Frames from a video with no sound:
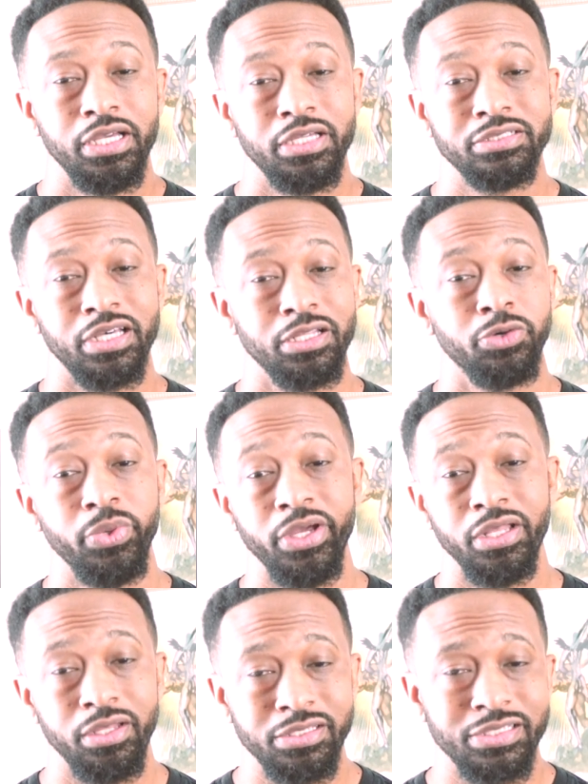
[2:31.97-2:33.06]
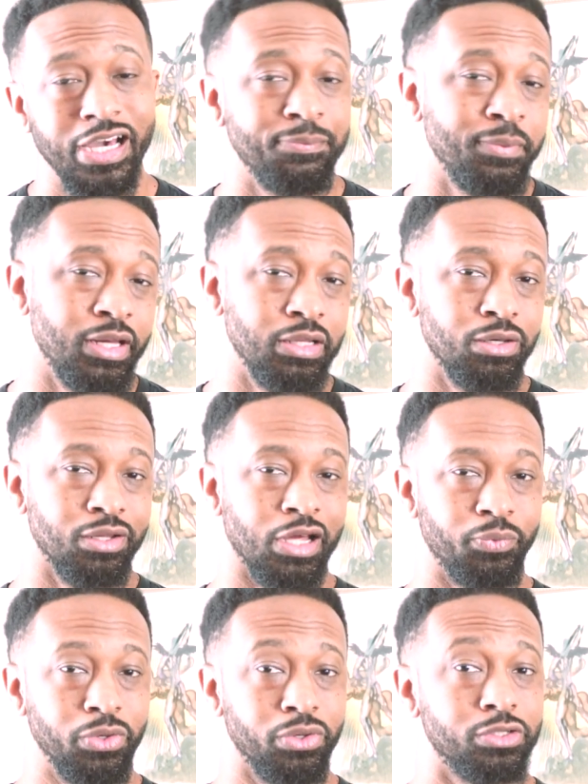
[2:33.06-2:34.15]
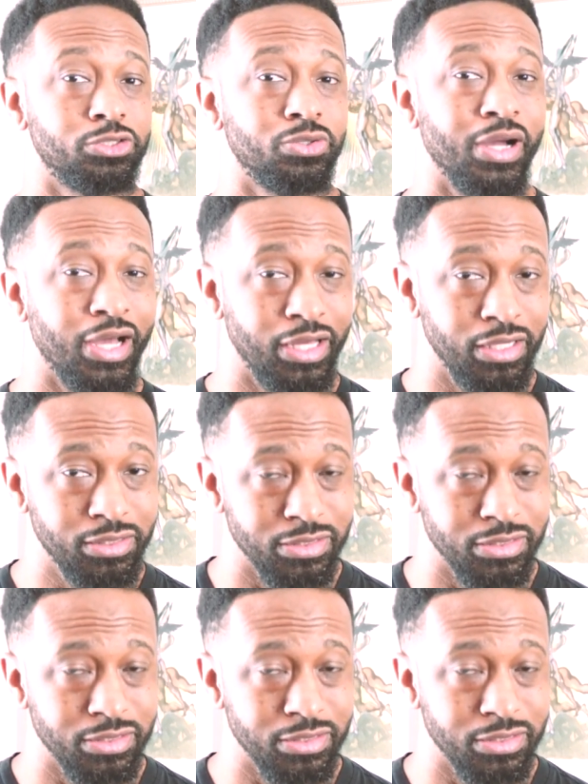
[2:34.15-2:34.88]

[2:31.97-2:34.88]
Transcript: He's like, look, we at least got to make it look like we're going to try